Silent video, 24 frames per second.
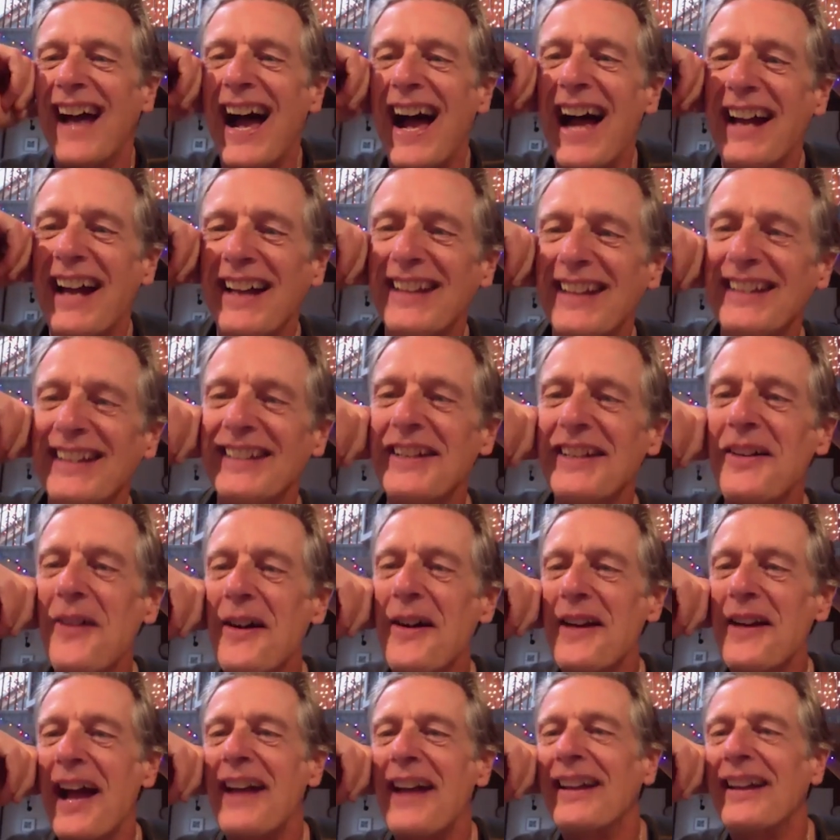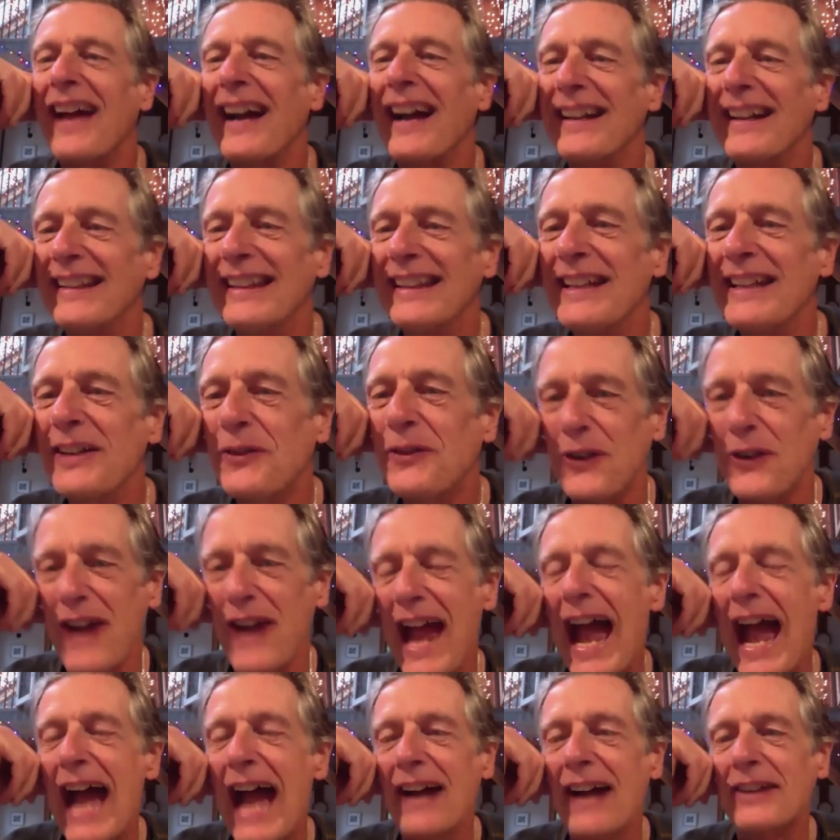I think for
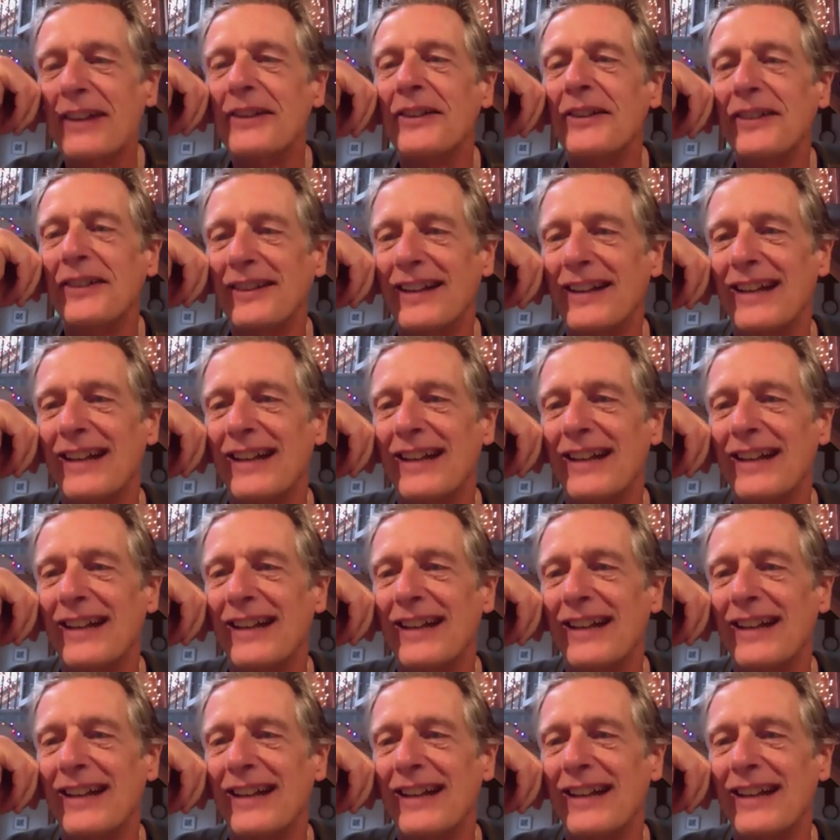actors,